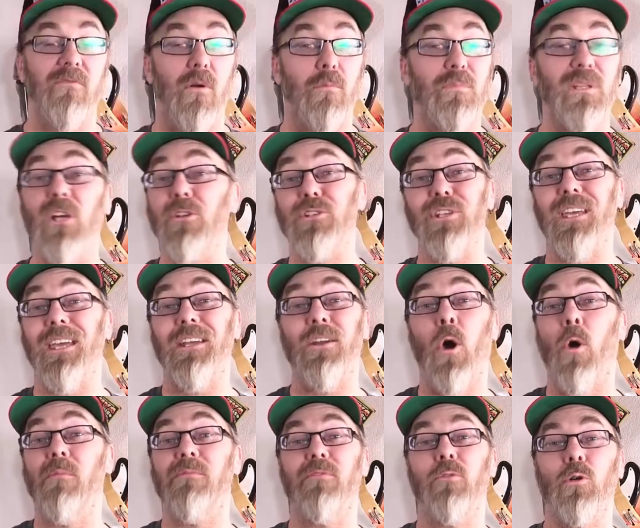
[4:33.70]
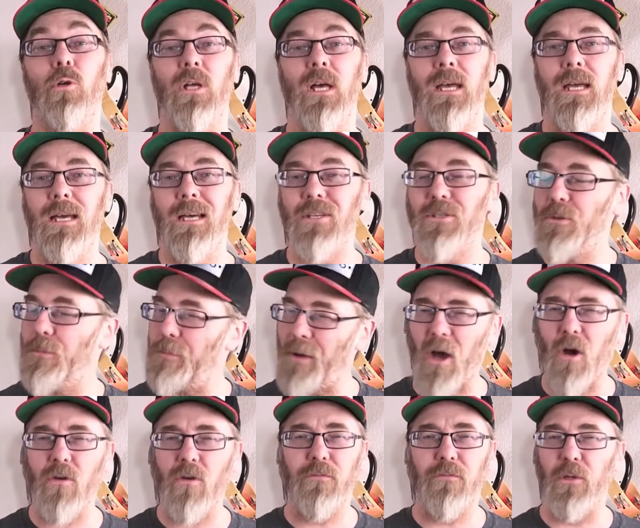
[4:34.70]
From lilting and hopeful to
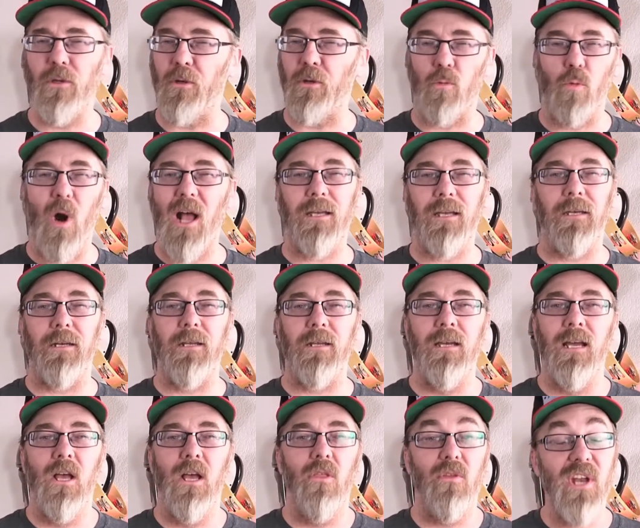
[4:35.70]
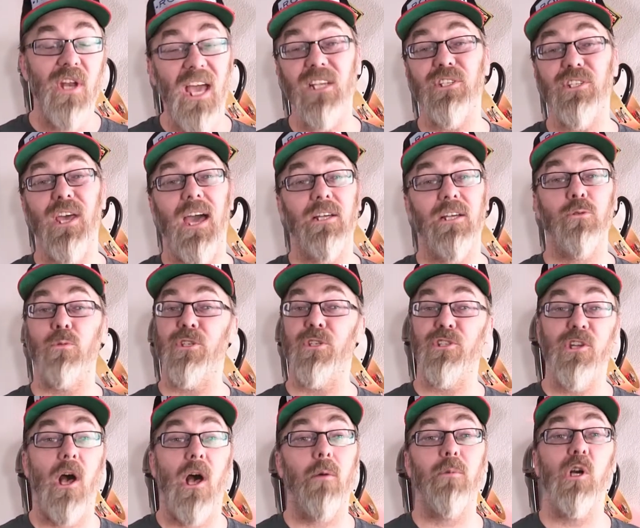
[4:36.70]
powerful and rockin', the next act
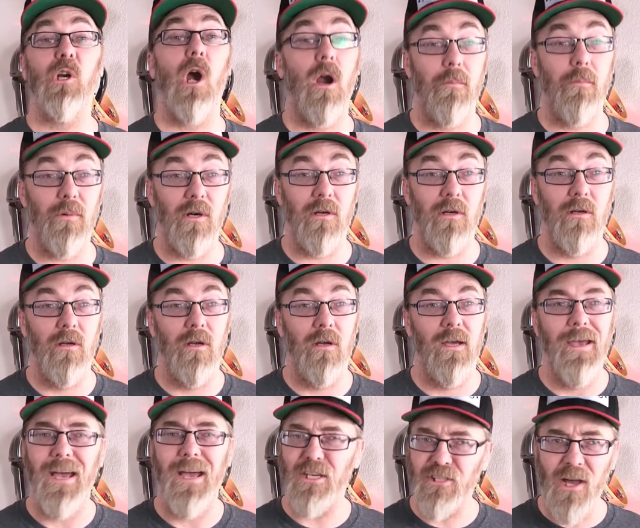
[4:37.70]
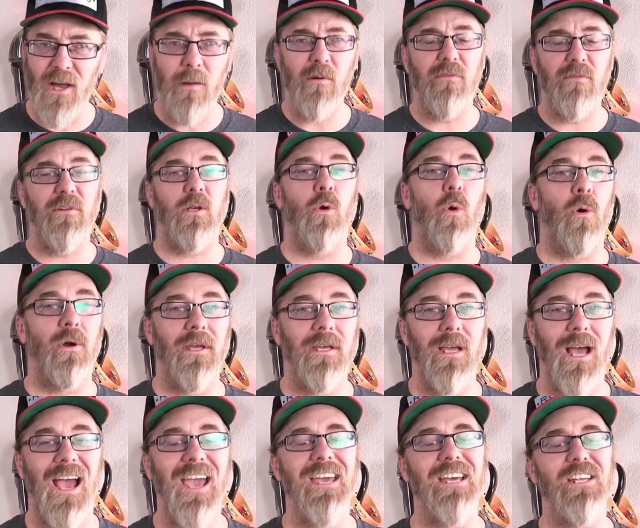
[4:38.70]
was Chalmer Harper, at time of
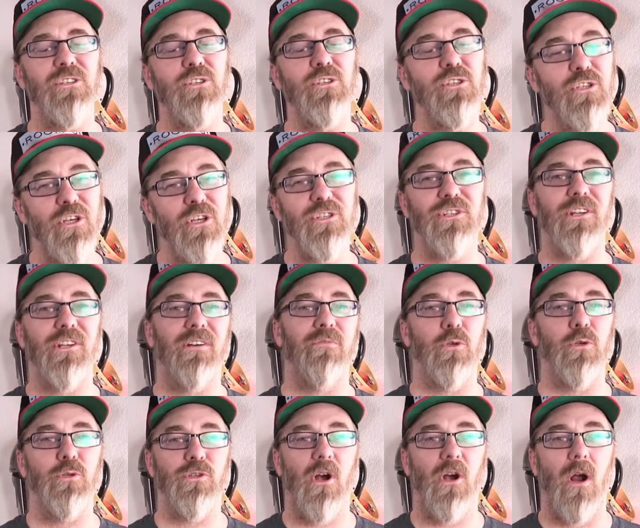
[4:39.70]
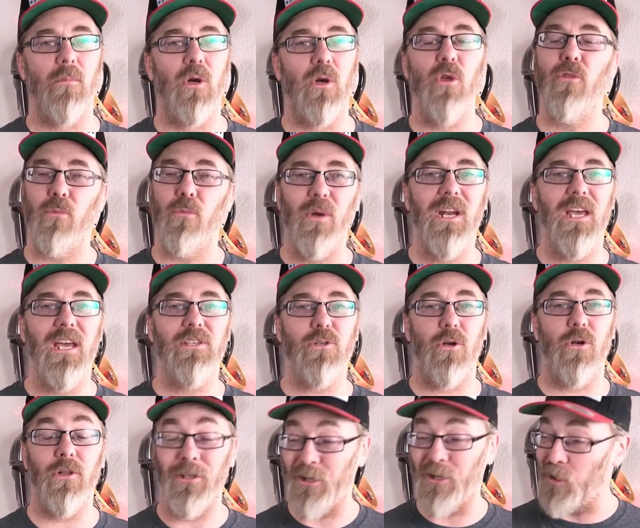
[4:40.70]
recording, I had just interviewed Chalmer three
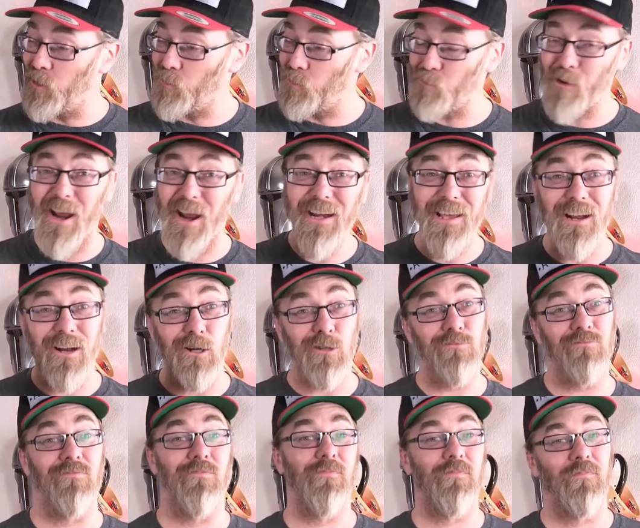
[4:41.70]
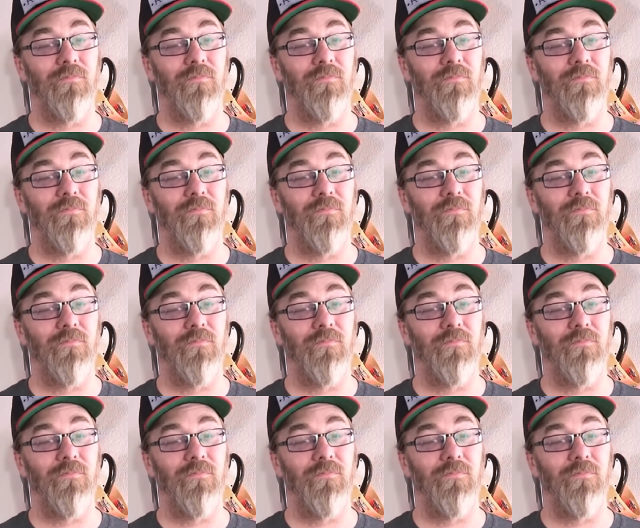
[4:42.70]
days earlier, right here.